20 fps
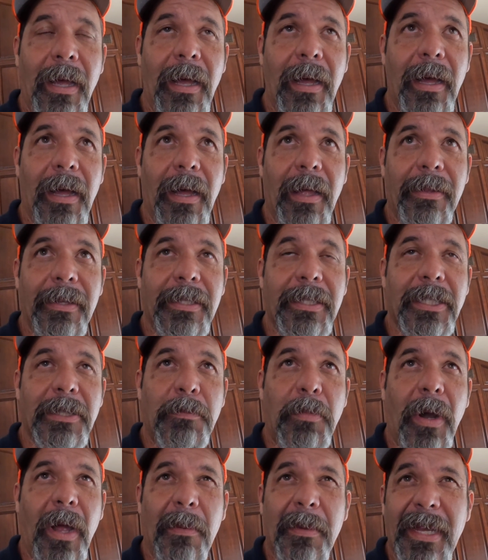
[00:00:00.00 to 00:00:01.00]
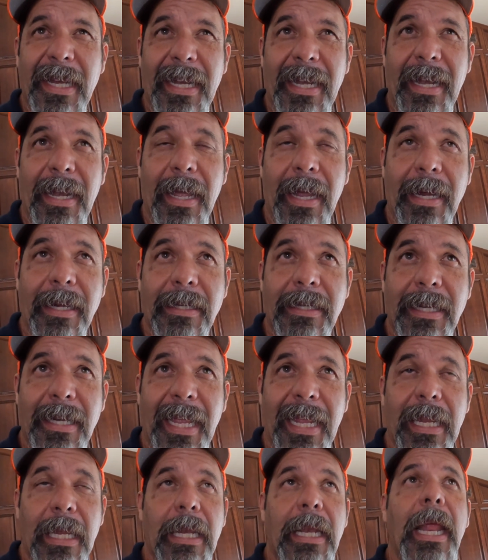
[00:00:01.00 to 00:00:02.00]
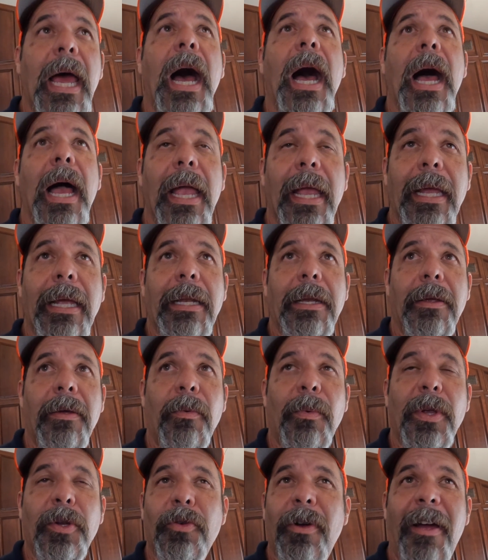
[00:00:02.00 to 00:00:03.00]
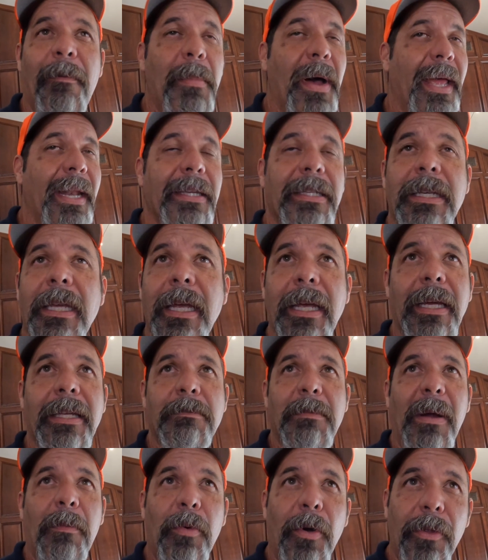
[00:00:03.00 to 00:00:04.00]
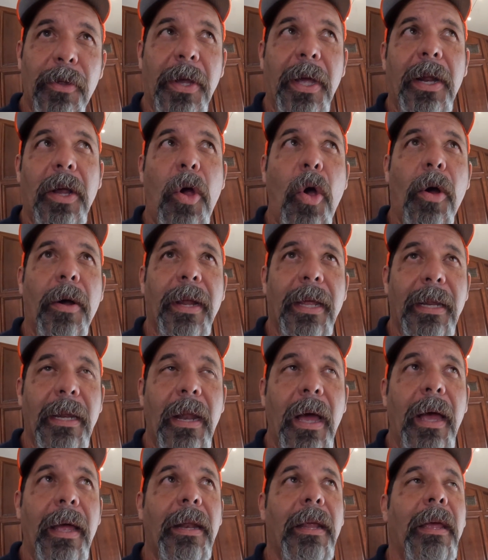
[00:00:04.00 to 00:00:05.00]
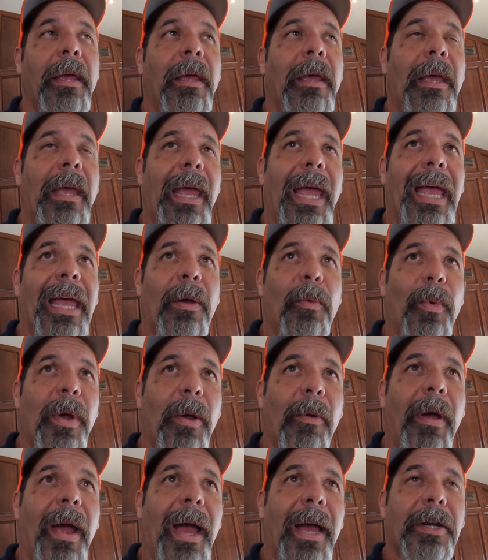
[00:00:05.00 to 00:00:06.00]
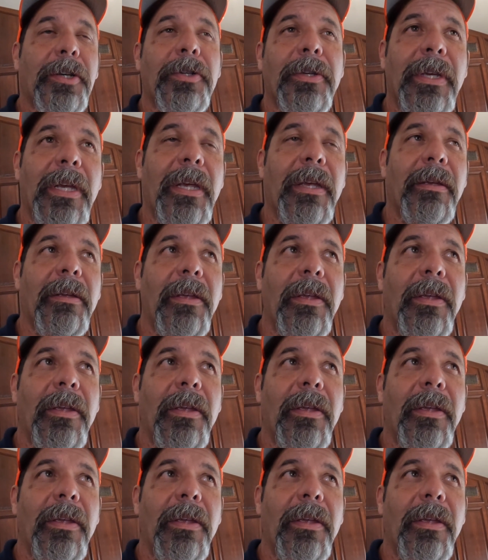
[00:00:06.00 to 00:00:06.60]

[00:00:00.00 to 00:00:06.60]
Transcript: Uh, this is probably 1989. We drive by this kids. My brother got a car in 89, and we were actually